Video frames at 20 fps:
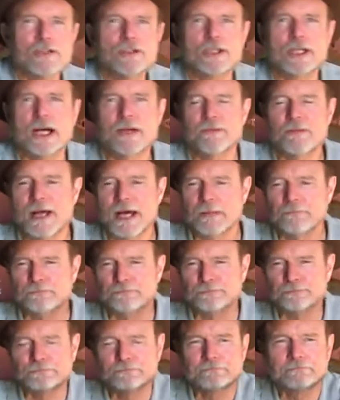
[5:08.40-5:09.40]
got
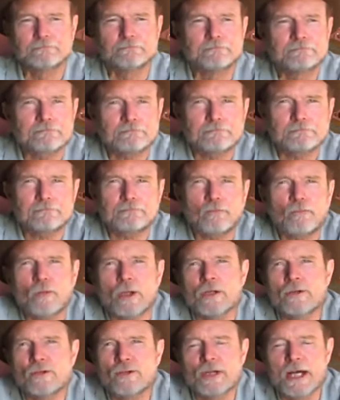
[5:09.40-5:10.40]
that
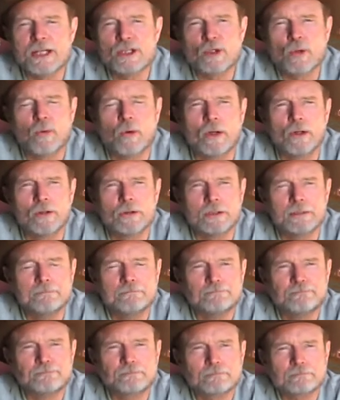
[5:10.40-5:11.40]
nice quality
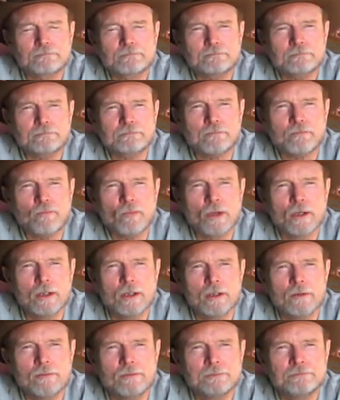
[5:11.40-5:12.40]

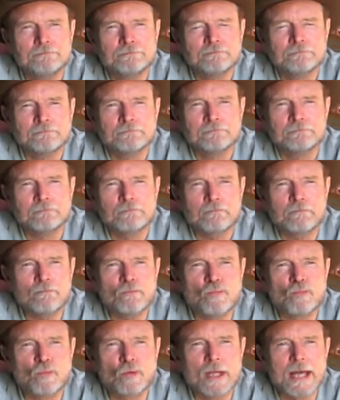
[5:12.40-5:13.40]

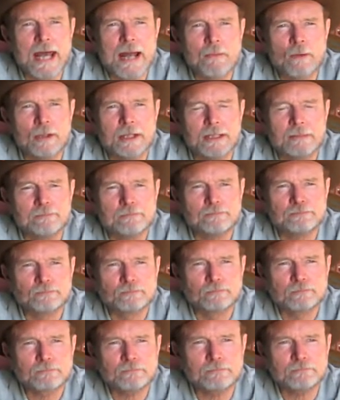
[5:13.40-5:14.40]
of Cabernet
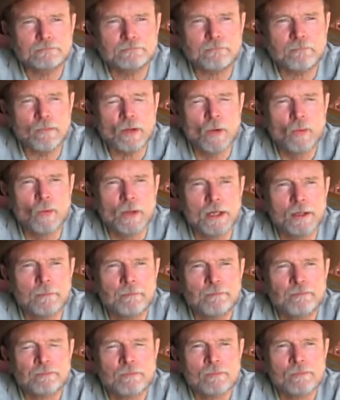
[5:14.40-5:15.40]
where,
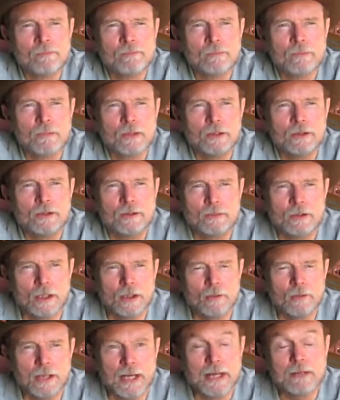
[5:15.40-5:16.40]
you know,
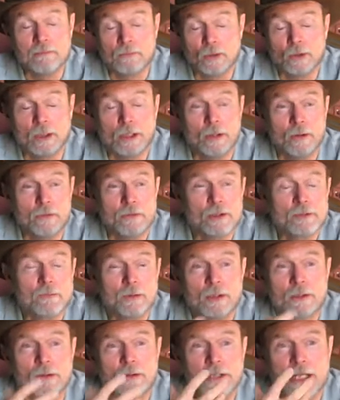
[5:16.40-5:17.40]
and Merlot in this
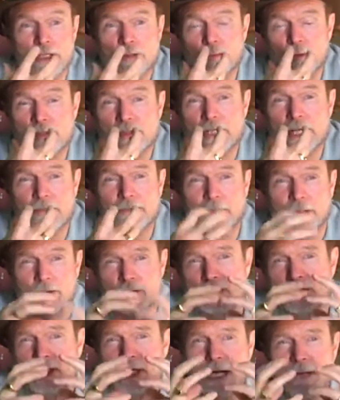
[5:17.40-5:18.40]
particular case, where it's got the
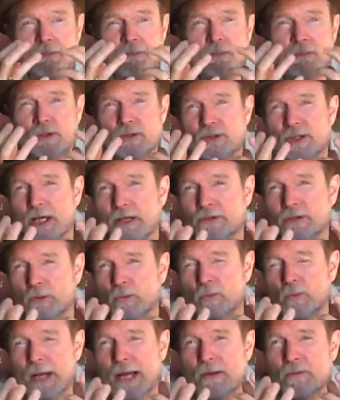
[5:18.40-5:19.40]
depth and it's got the
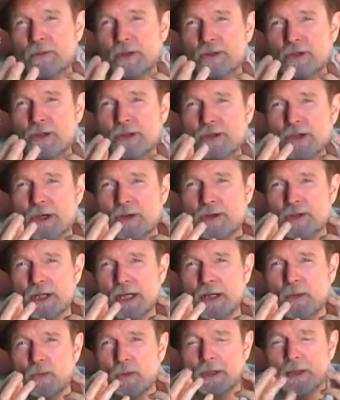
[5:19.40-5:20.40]
roundness
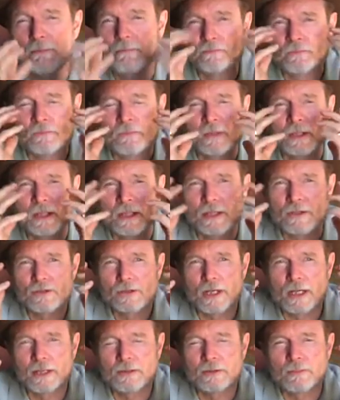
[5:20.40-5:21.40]
associated with it. It's
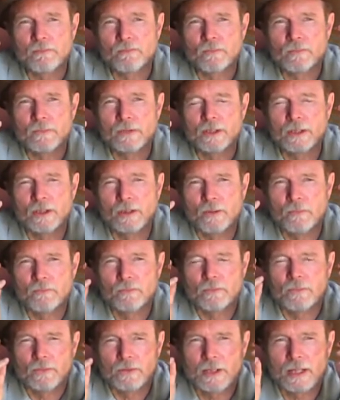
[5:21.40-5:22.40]
got, you know,
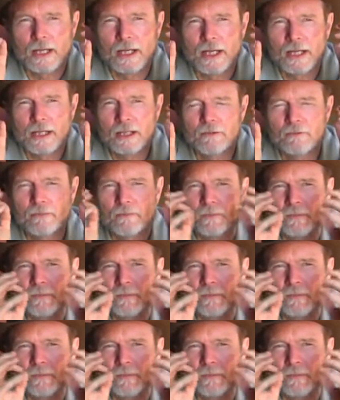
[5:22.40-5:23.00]
the kind of